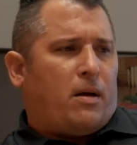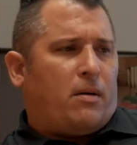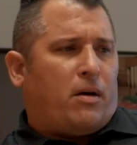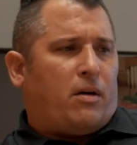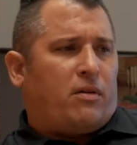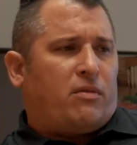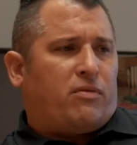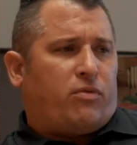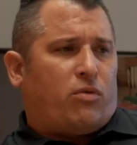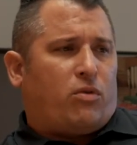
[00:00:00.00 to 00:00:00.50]

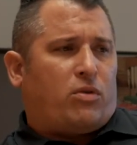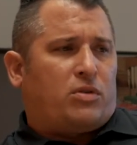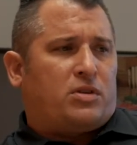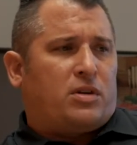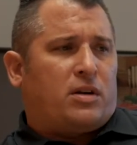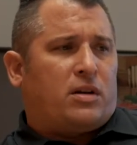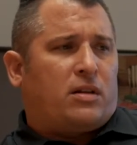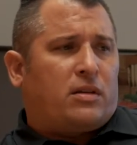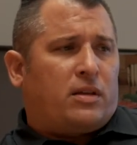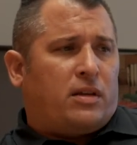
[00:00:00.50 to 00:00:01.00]

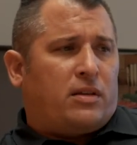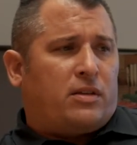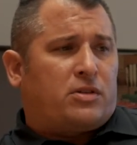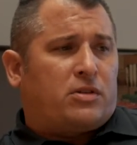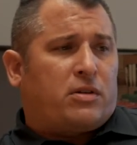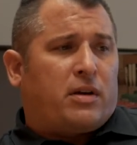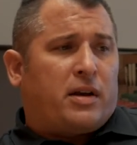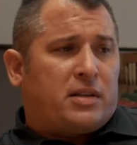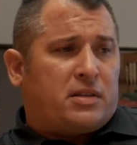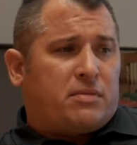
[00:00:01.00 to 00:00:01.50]
Unfortunately, the
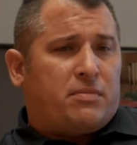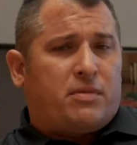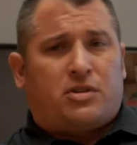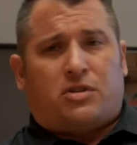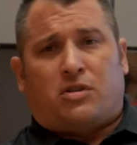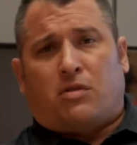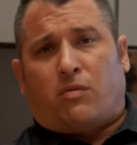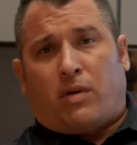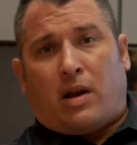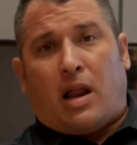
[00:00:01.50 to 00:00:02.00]

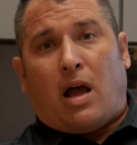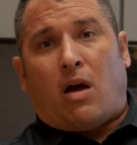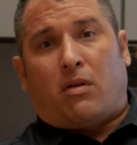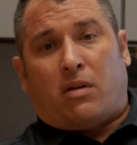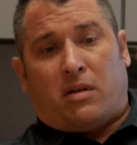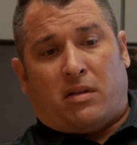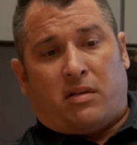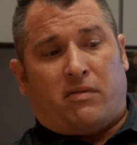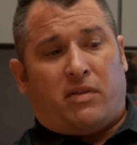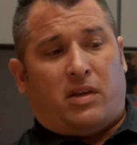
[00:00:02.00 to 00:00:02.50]
transmission went out
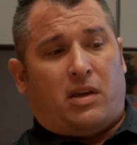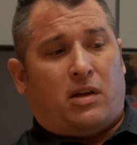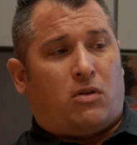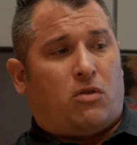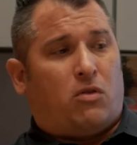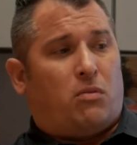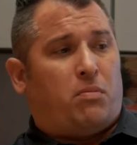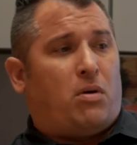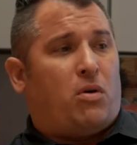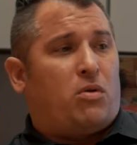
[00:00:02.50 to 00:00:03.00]
on the
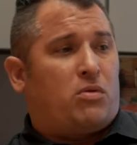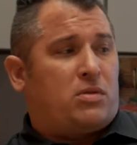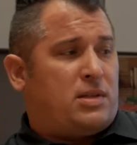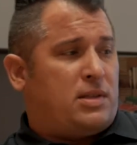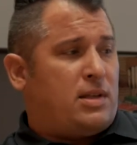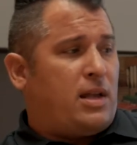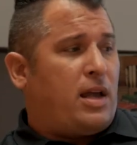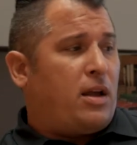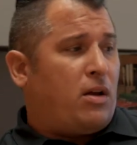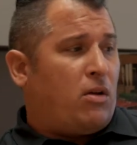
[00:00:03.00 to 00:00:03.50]
vehicle
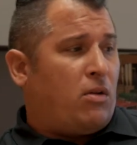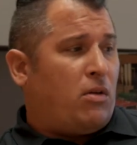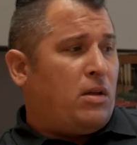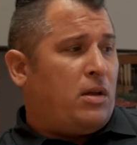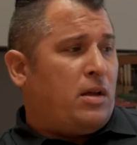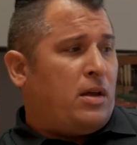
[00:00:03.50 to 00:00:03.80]
post-sale,